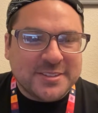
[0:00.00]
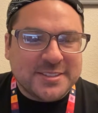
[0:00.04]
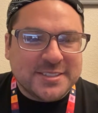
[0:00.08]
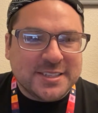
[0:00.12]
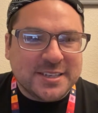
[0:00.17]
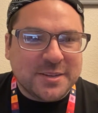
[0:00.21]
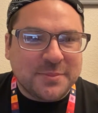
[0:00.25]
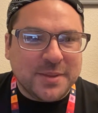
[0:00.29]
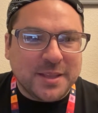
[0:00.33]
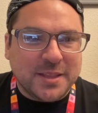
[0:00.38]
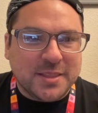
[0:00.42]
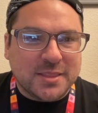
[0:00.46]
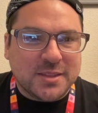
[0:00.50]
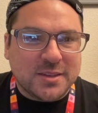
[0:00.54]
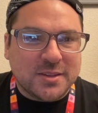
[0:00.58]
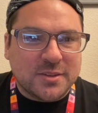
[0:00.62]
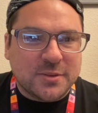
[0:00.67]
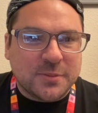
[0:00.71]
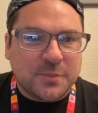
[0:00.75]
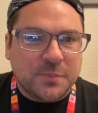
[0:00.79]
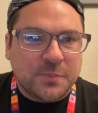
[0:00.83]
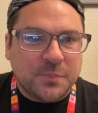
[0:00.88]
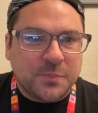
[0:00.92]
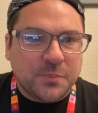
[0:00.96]
seen him yet, though.
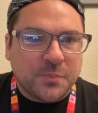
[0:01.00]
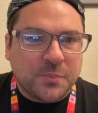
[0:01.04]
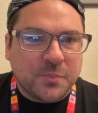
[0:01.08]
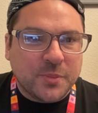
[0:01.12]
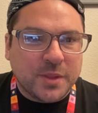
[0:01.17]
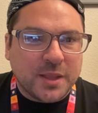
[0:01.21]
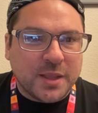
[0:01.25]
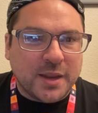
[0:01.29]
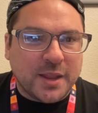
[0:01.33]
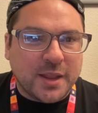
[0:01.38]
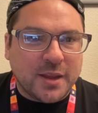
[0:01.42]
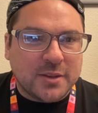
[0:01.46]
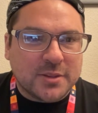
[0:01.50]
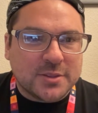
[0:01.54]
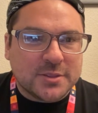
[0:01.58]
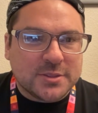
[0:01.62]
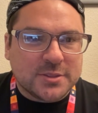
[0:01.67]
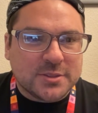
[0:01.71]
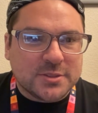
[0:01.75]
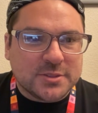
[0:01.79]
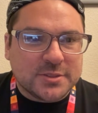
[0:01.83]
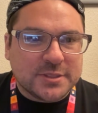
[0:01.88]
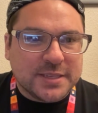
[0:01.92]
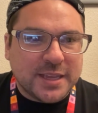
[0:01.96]
And I
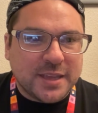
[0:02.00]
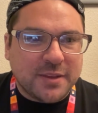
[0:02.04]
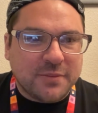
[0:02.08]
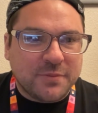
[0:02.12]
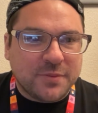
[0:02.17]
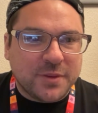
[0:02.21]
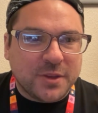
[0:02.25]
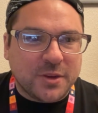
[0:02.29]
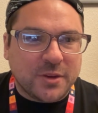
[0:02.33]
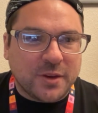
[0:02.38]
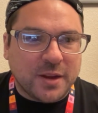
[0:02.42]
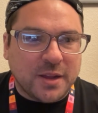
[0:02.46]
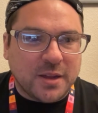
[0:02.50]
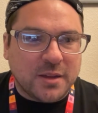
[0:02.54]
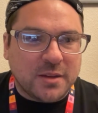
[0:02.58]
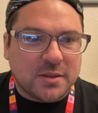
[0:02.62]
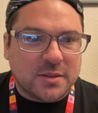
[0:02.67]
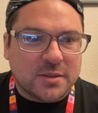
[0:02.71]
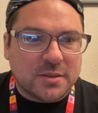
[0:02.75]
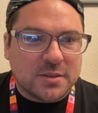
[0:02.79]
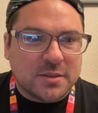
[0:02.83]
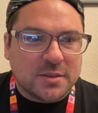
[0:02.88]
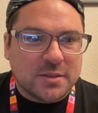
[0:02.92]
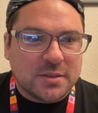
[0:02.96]
also can't figure out...